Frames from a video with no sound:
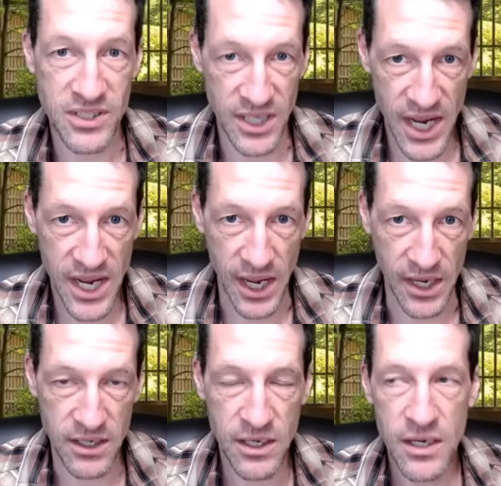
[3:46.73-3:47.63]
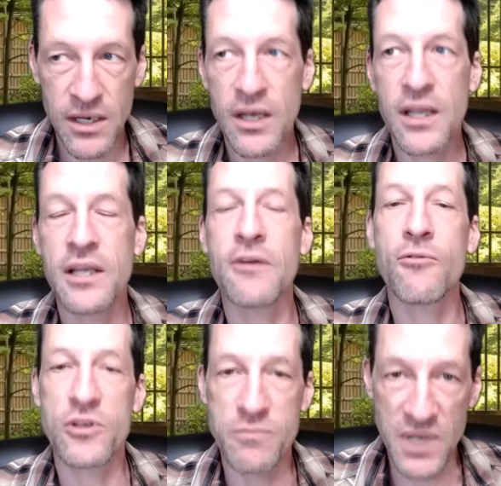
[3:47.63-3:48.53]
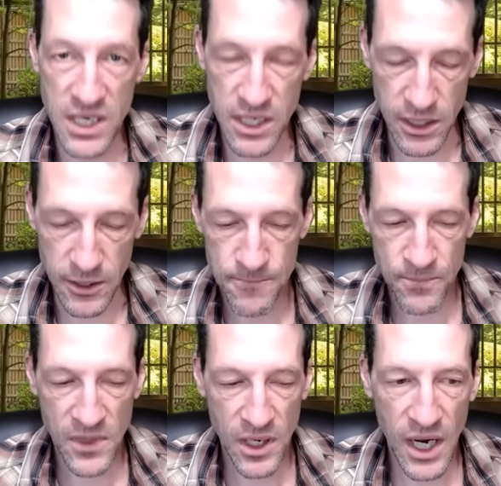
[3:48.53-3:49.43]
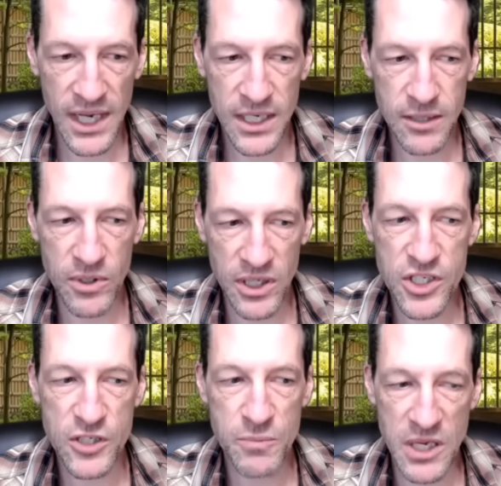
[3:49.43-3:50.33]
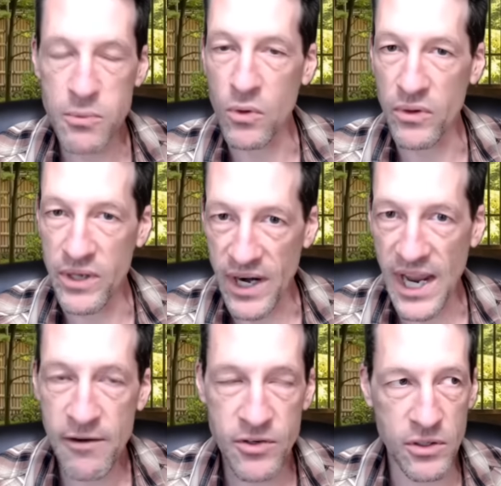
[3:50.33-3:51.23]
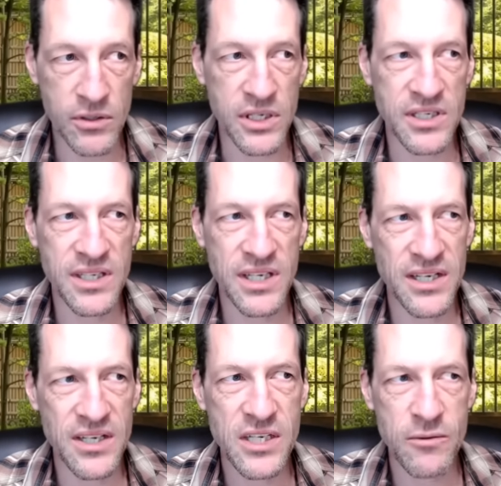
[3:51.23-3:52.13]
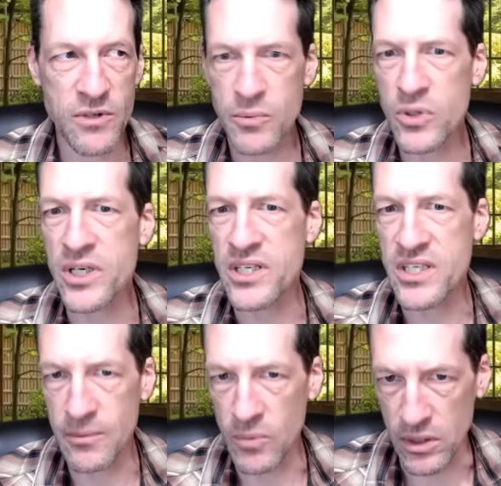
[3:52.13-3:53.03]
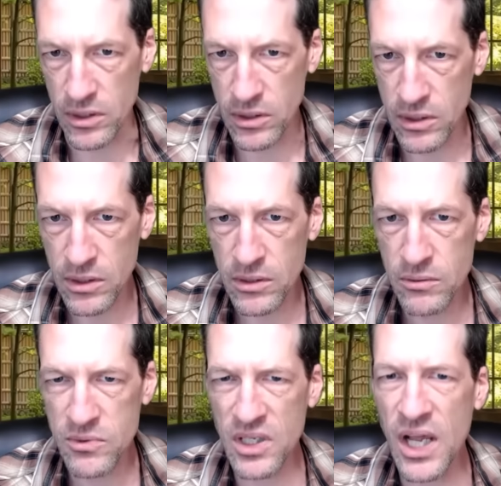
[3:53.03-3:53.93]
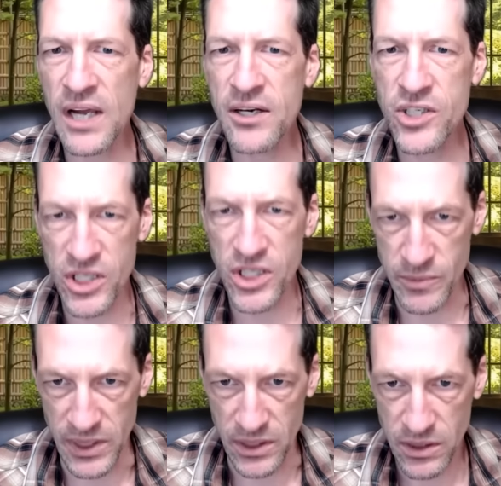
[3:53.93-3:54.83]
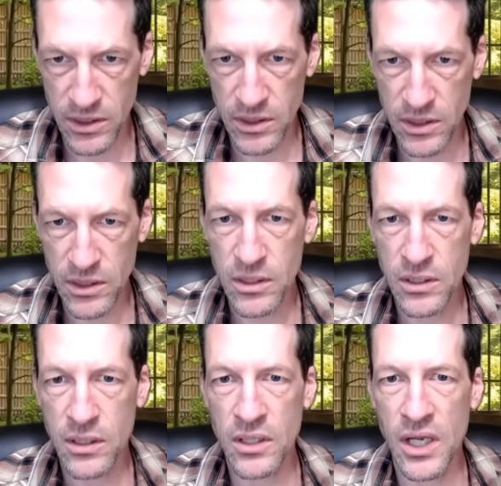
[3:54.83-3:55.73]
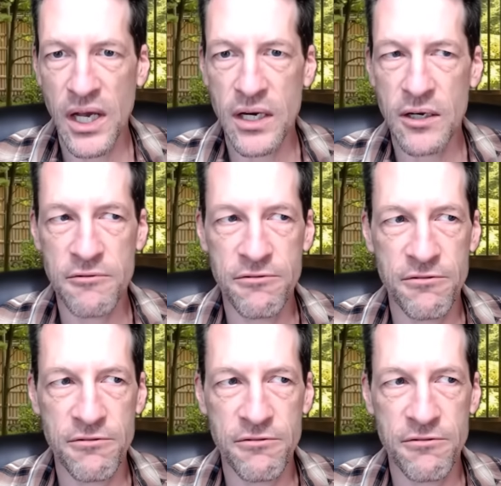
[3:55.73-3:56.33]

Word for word: that I had. And then, of course, meeting highly religious people thereafter, the tendency was pretty similar. There was a lot of judgment, a lot of